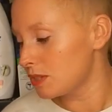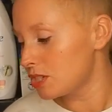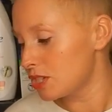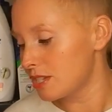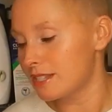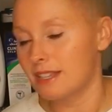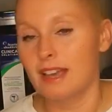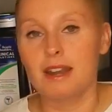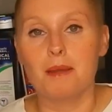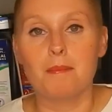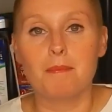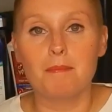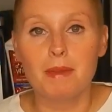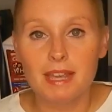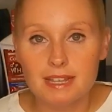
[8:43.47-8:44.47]
which is an
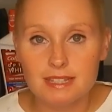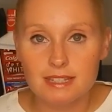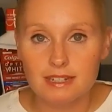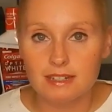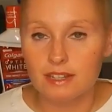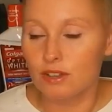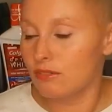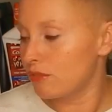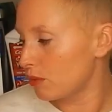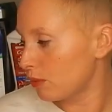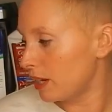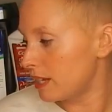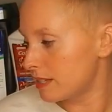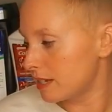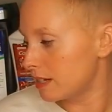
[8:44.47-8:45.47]
amazing deal for
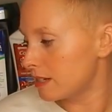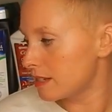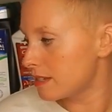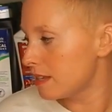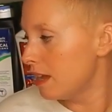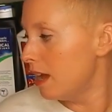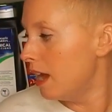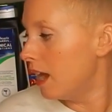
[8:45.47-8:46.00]
razors.